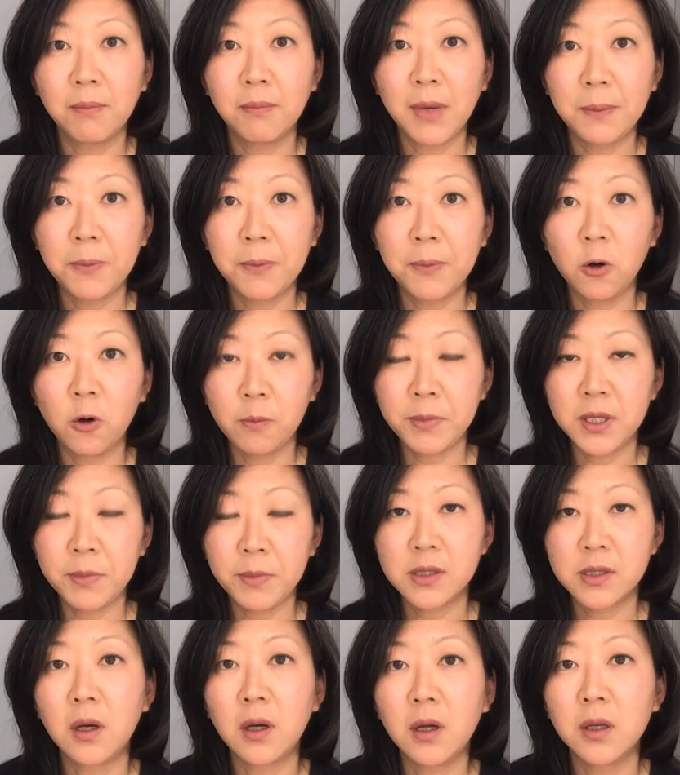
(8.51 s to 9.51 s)
my poem is
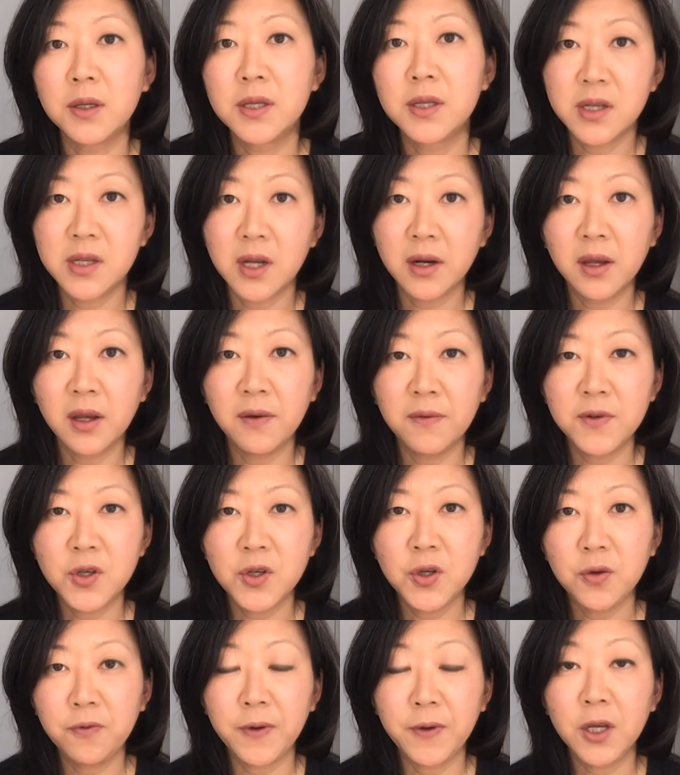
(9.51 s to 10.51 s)
called Study of
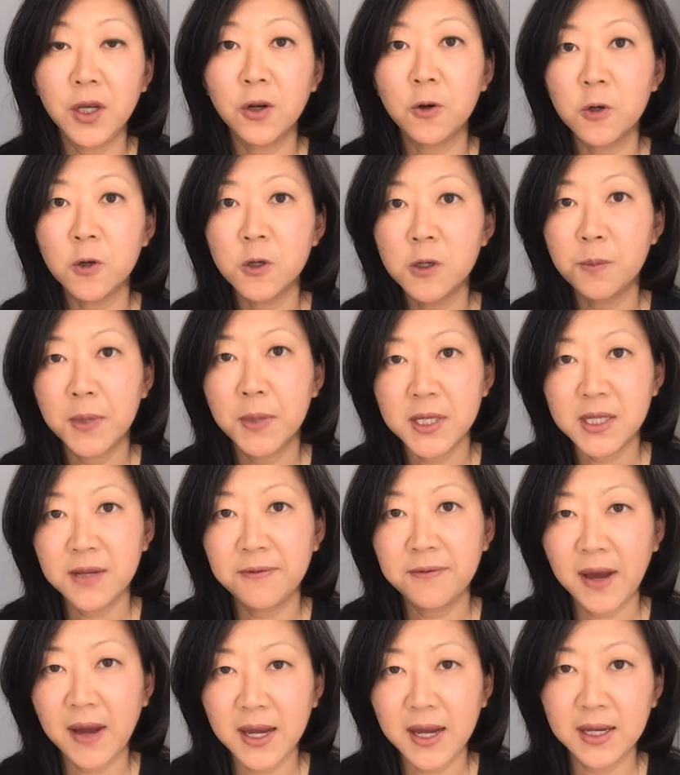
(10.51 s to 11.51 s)
Two Figures,
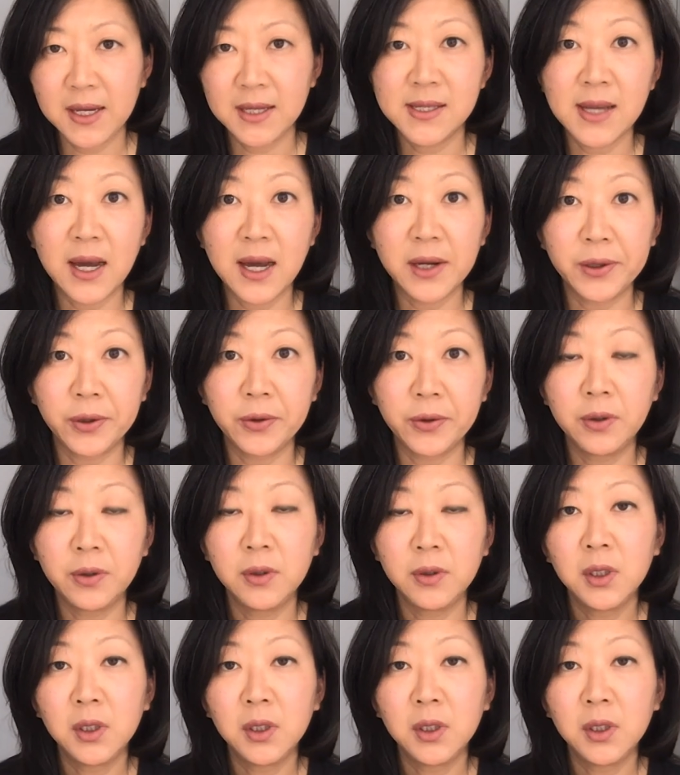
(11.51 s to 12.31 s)
Pasiphae Sado.